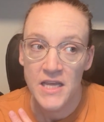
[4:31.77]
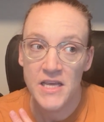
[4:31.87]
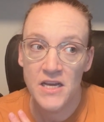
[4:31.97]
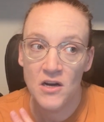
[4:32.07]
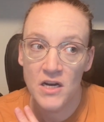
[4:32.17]

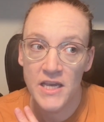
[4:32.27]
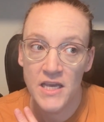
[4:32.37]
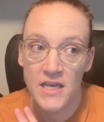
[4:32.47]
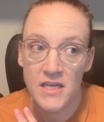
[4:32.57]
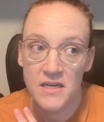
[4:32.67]
they are
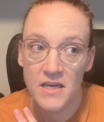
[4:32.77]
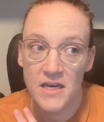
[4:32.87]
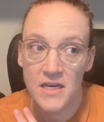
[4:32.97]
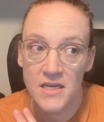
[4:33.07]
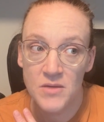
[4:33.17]

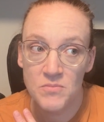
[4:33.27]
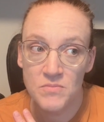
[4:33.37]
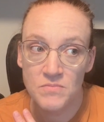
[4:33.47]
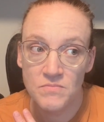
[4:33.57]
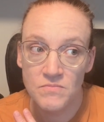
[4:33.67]

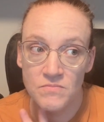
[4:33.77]
in